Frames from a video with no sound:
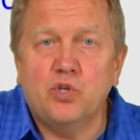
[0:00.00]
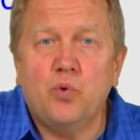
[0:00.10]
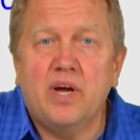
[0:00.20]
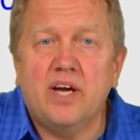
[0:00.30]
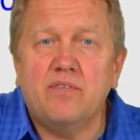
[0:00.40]
you
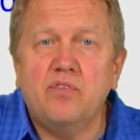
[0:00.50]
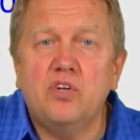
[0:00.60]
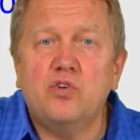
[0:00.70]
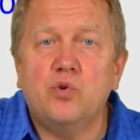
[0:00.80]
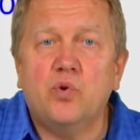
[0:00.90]
have to
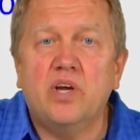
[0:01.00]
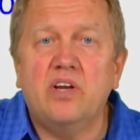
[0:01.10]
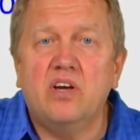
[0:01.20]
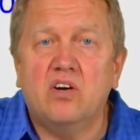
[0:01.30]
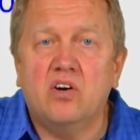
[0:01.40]

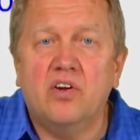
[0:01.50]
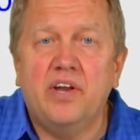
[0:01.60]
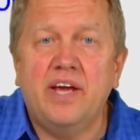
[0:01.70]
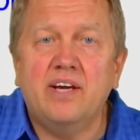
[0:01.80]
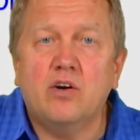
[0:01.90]
join on
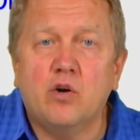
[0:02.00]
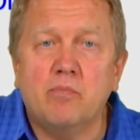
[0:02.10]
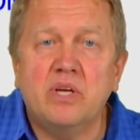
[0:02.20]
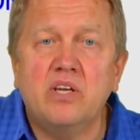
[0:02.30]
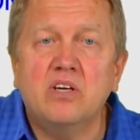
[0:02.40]
a
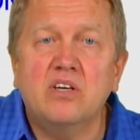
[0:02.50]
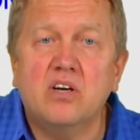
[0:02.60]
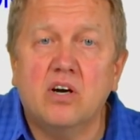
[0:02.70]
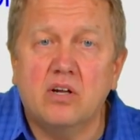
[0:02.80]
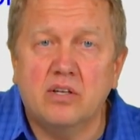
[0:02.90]
common
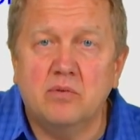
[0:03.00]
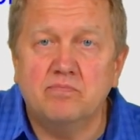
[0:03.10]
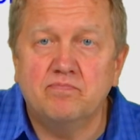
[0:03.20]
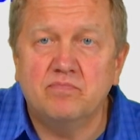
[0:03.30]
column.